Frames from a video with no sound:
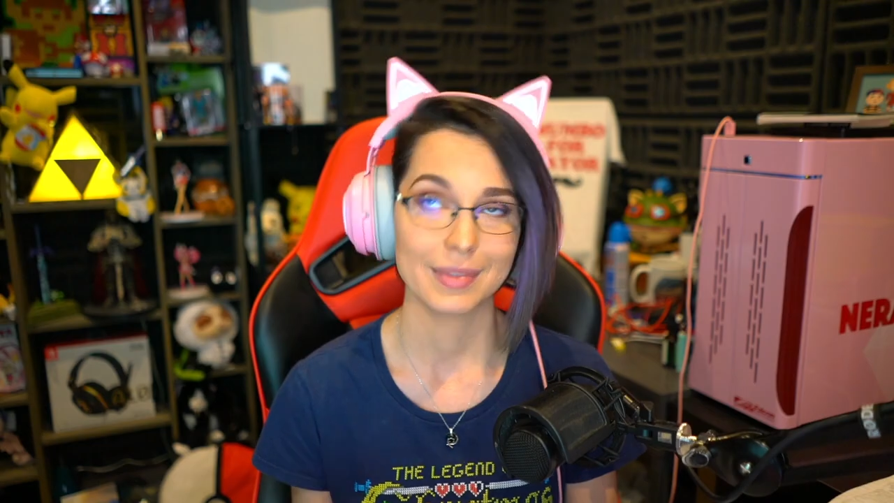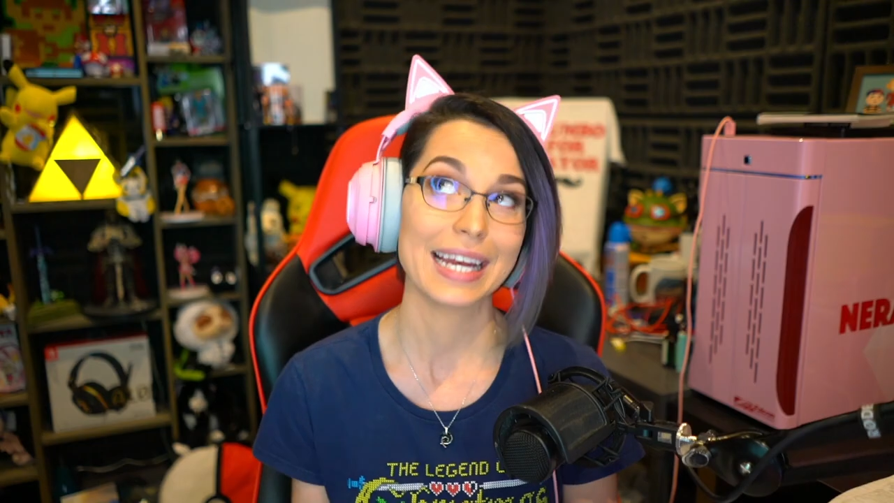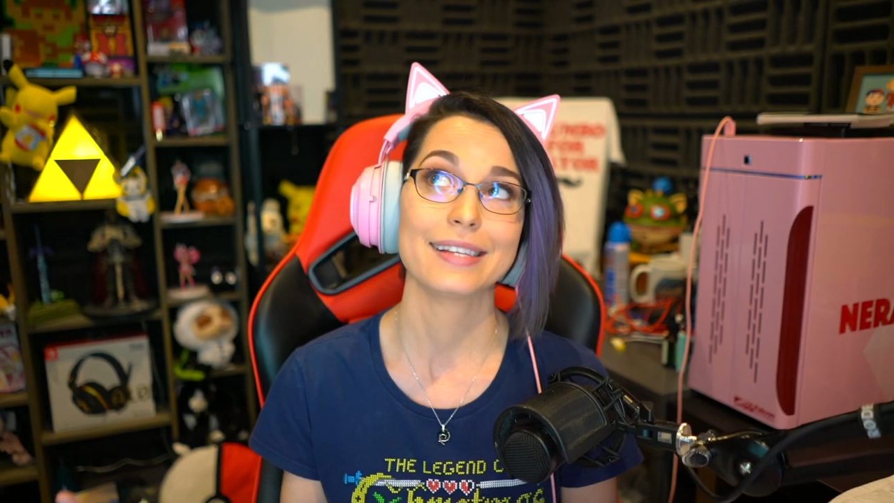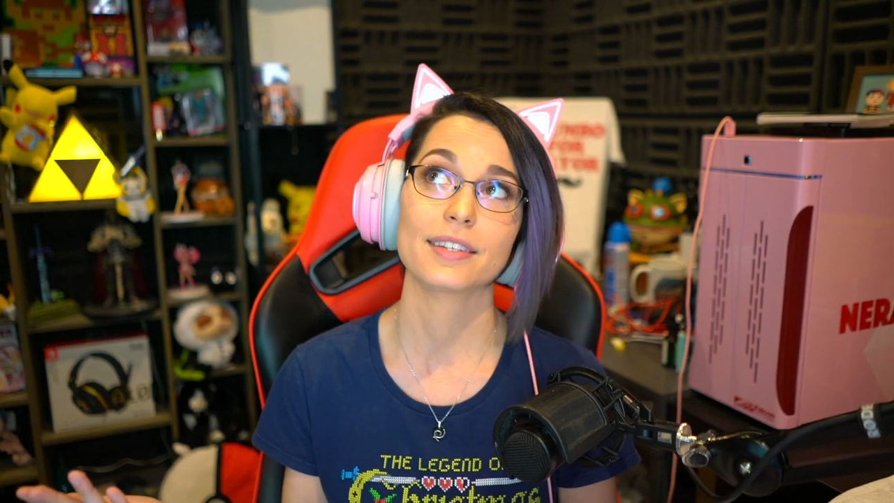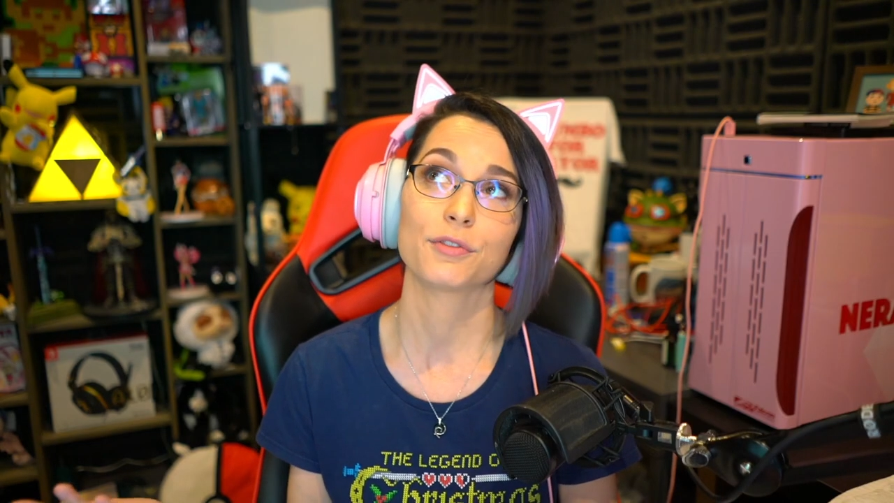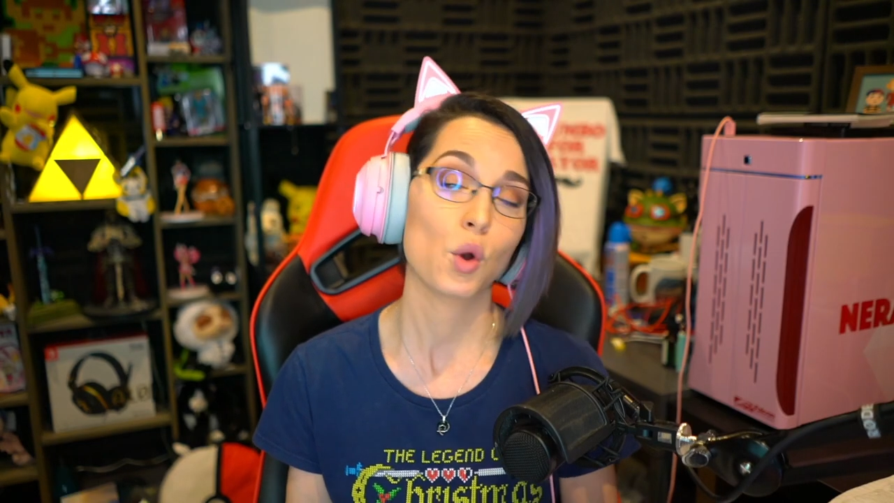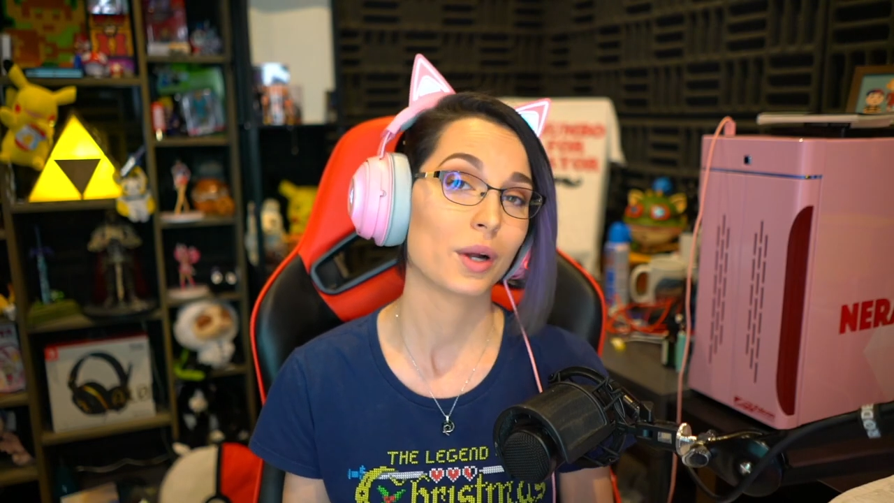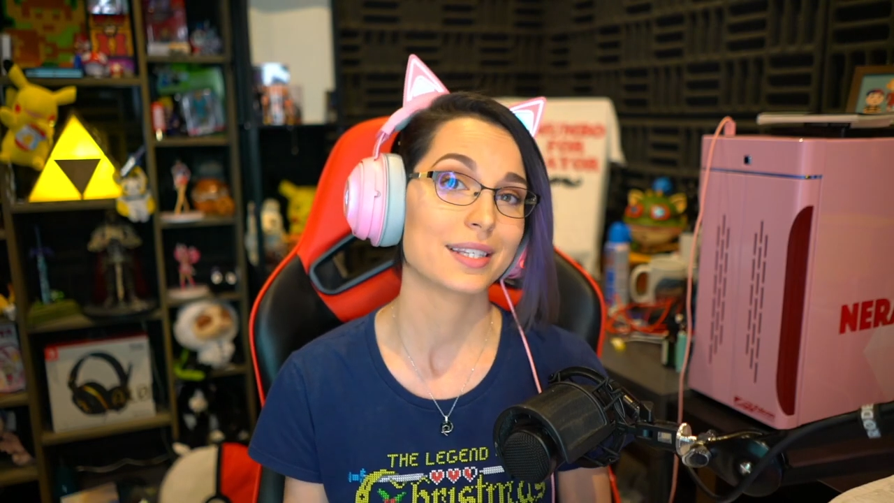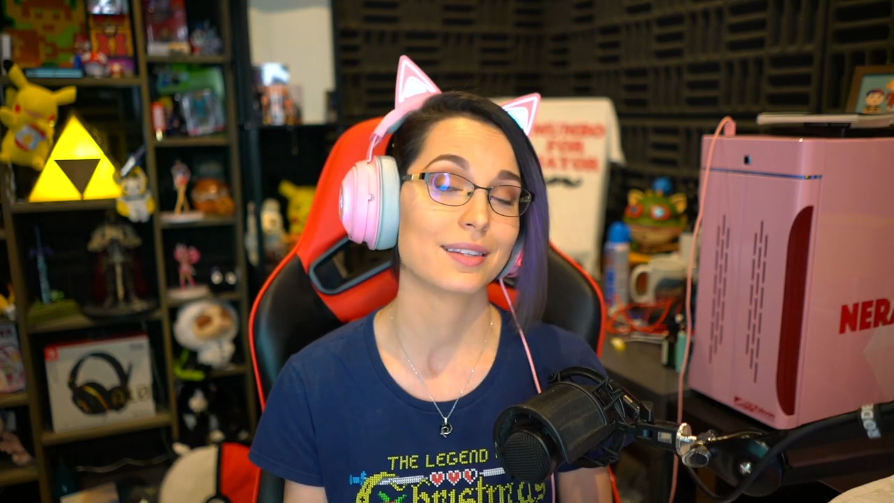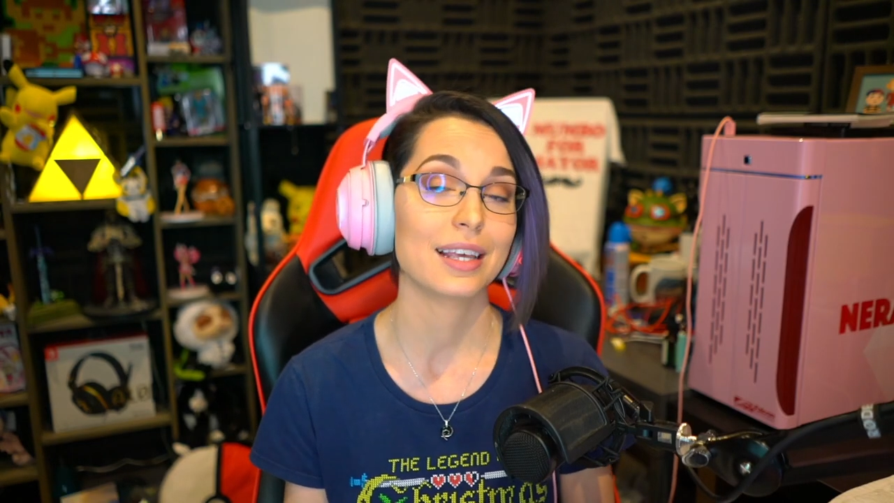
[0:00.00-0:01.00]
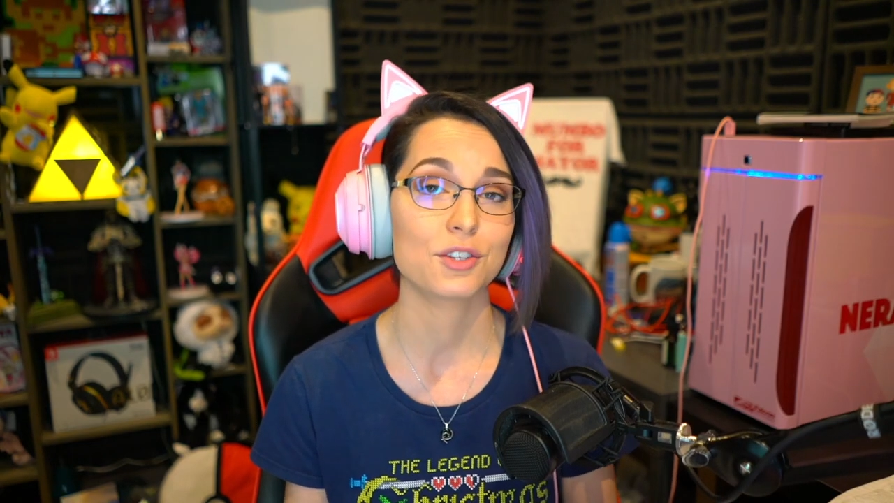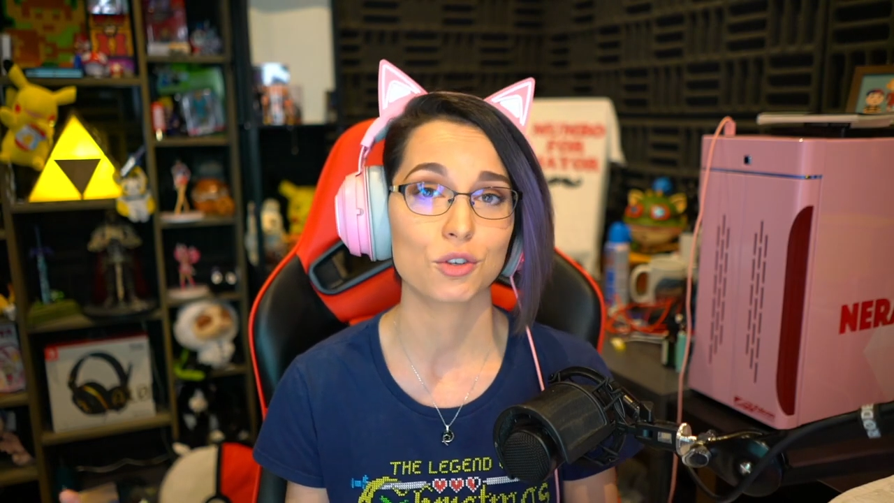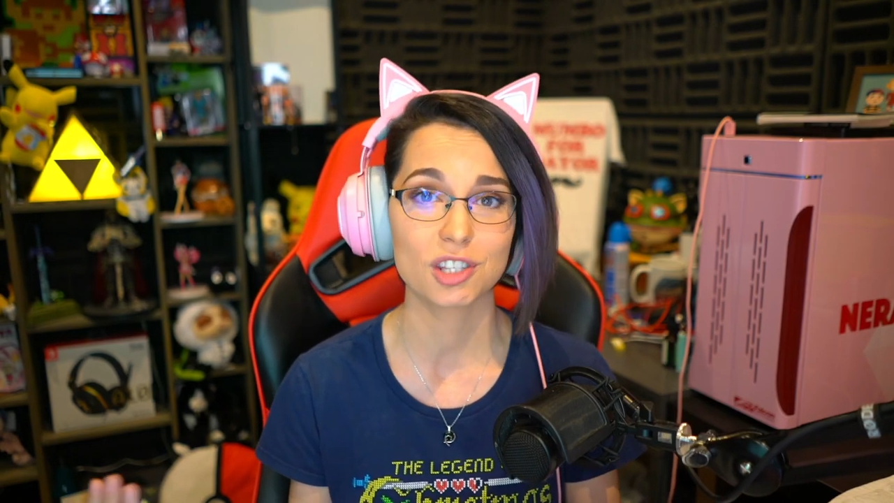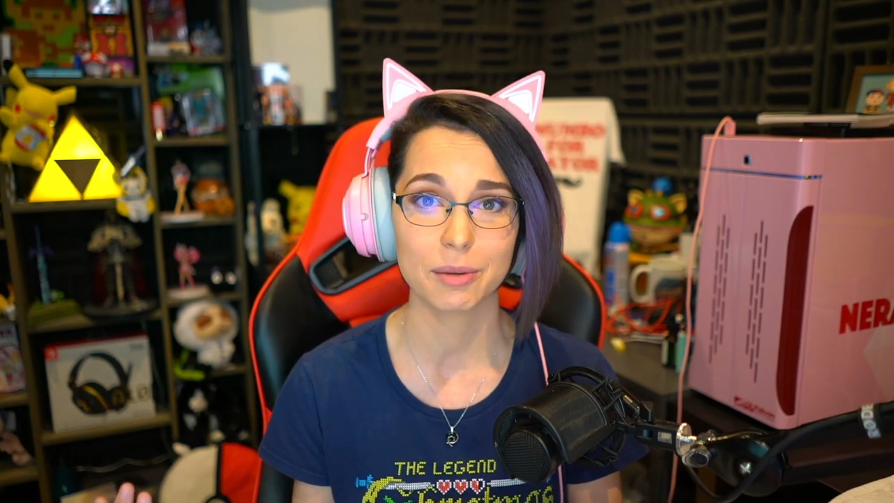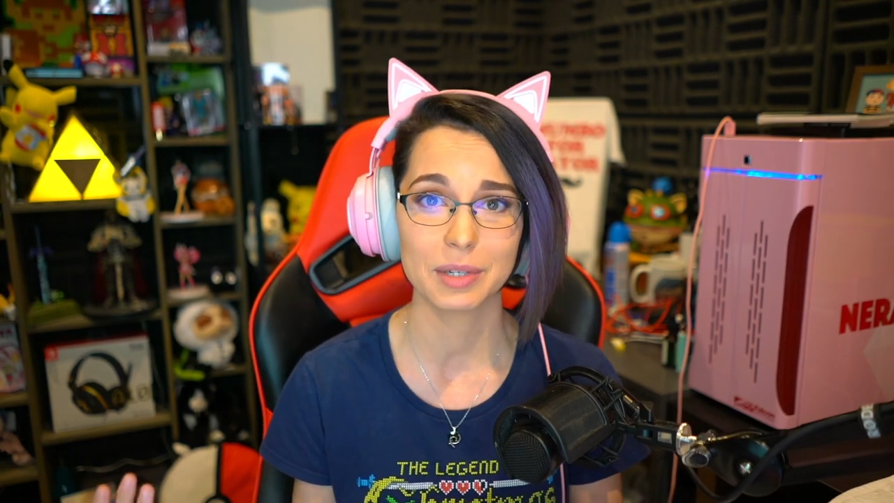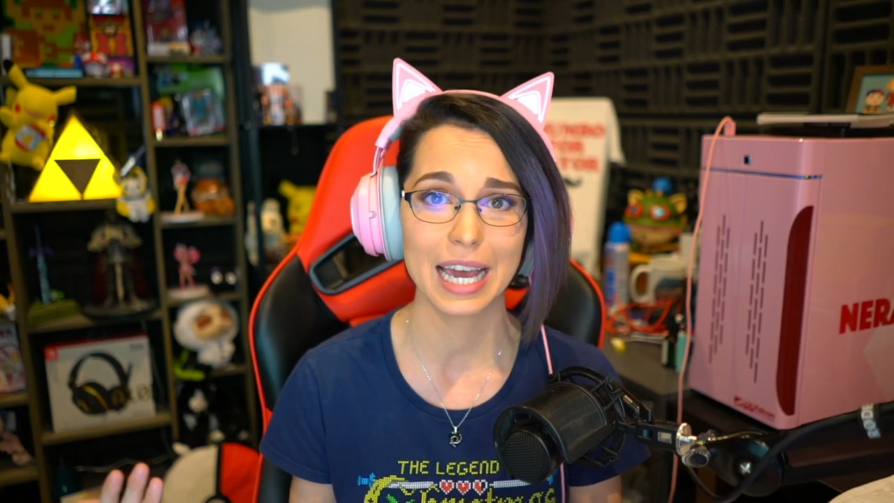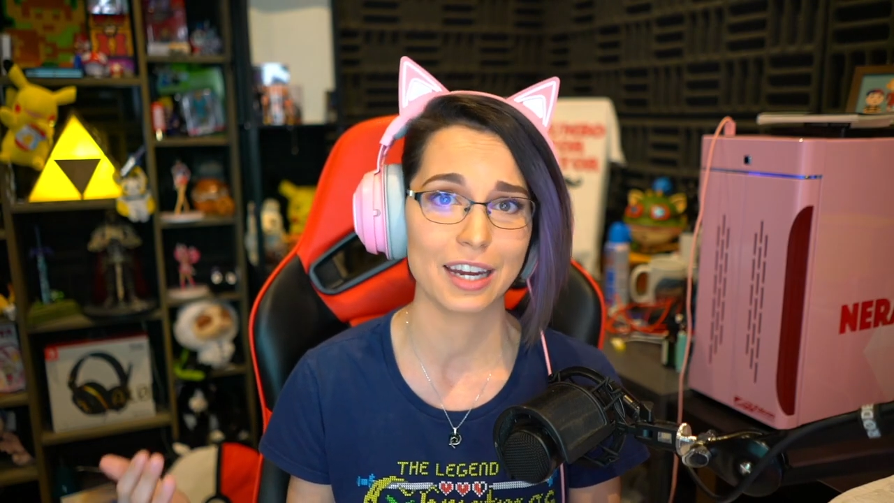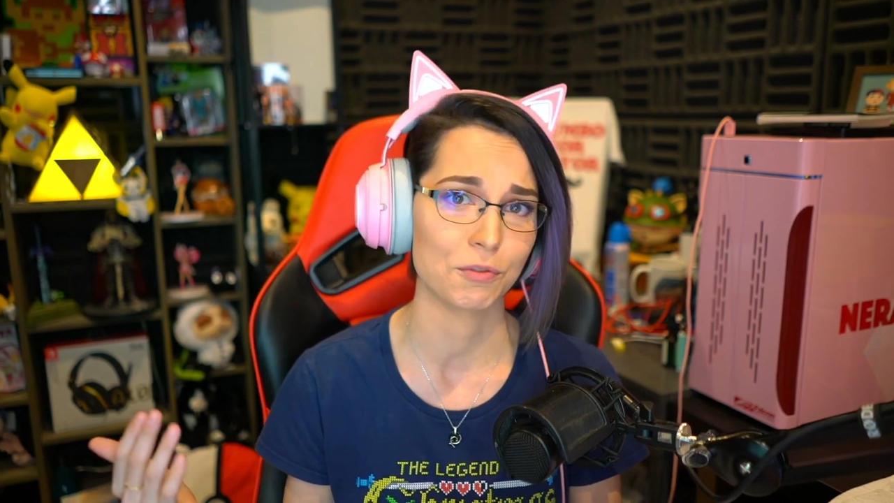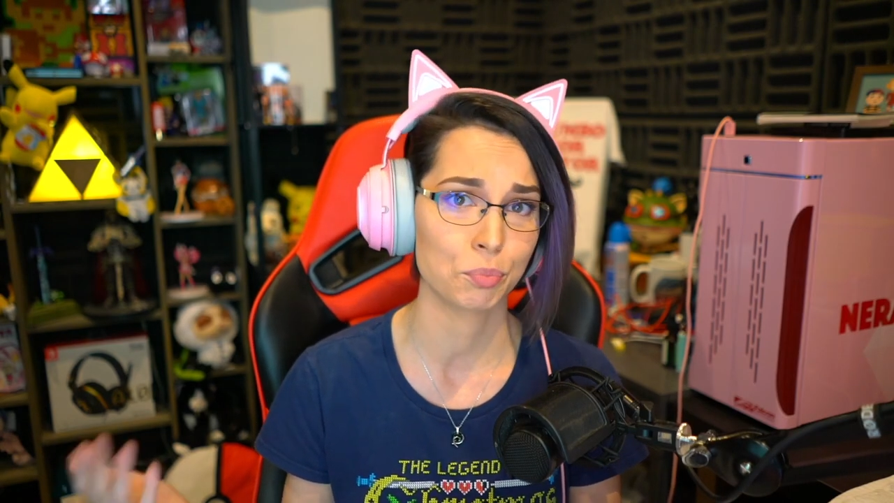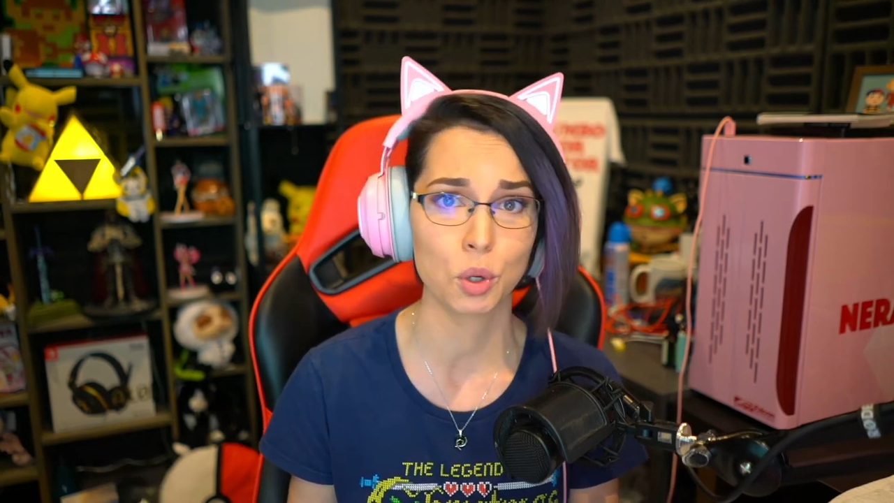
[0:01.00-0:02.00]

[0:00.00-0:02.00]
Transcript: That is, of course, unless you're some kind of